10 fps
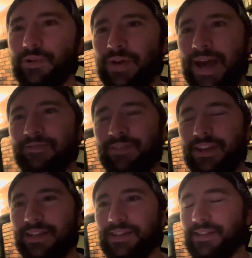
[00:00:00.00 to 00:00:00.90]
you have
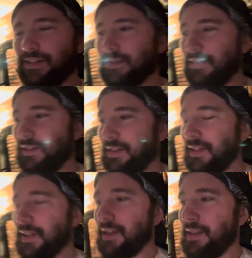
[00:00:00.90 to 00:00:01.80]
this,
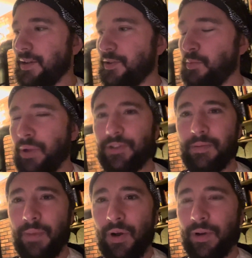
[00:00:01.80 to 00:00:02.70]
then when you build your
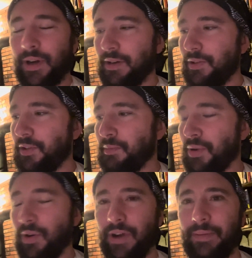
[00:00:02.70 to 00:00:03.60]
mower, you can
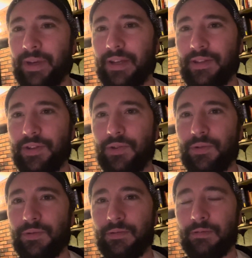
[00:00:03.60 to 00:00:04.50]
program it
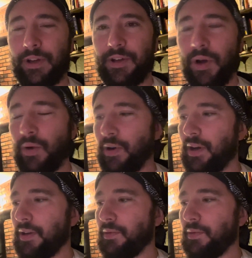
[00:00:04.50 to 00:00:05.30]
to run your mower.